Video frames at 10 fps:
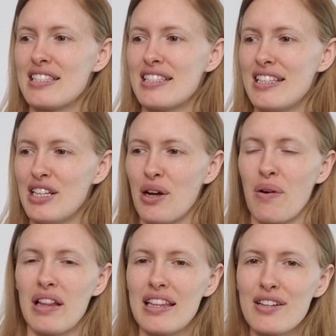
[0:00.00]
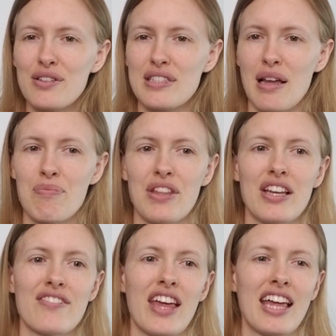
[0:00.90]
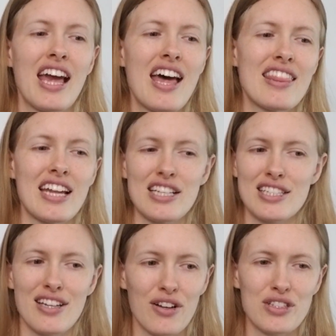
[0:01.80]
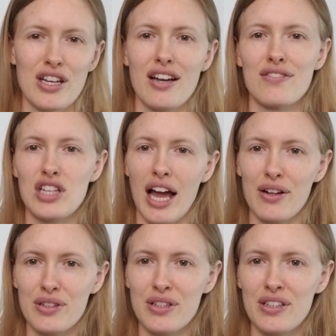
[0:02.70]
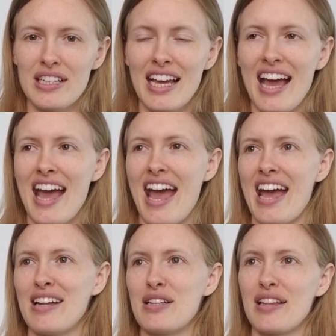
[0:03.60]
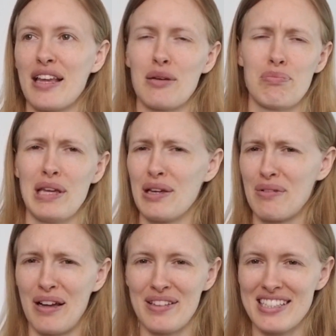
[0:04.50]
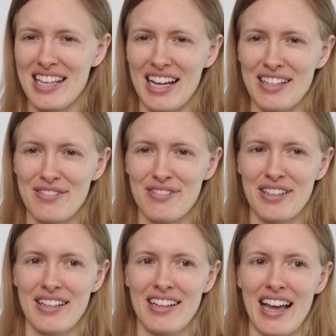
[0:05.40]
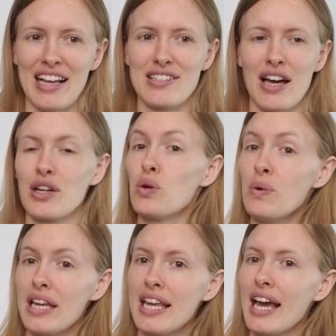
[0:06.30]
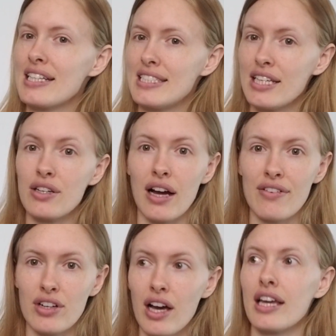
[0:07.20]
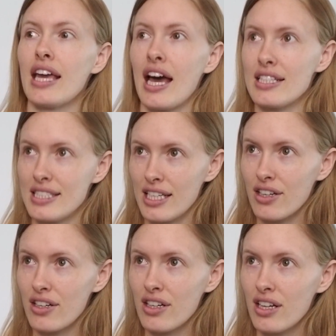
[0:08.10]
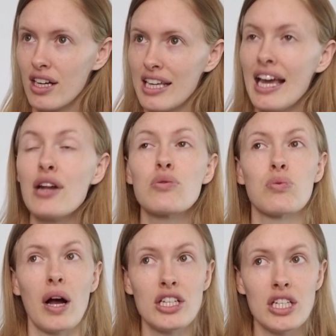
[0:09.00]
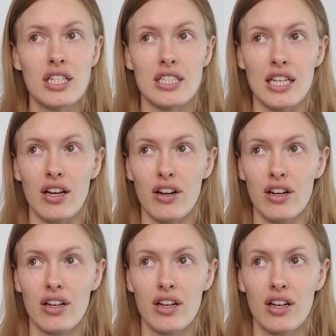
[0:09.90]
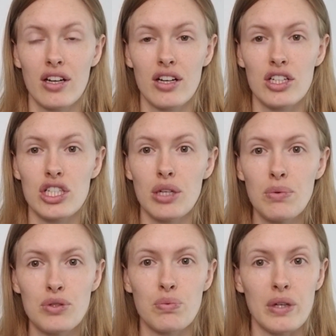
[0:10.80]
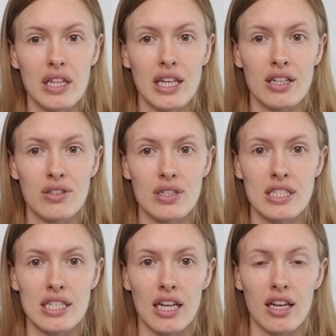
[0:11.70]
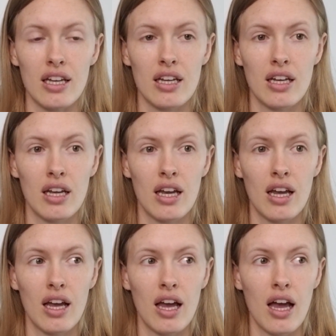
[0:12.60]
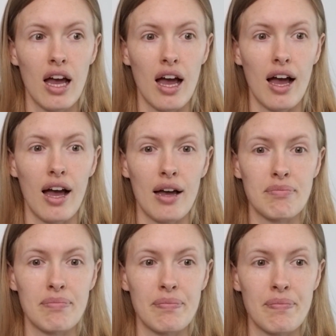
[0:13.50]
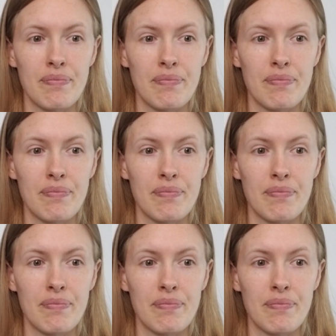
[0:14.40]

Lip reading: you know, a little something of like that nostalgia of childhood and like being around these kind of exotic. Oh, he had deer. I forgot he had deer. He had a Russian deer. She was really interesting. I'm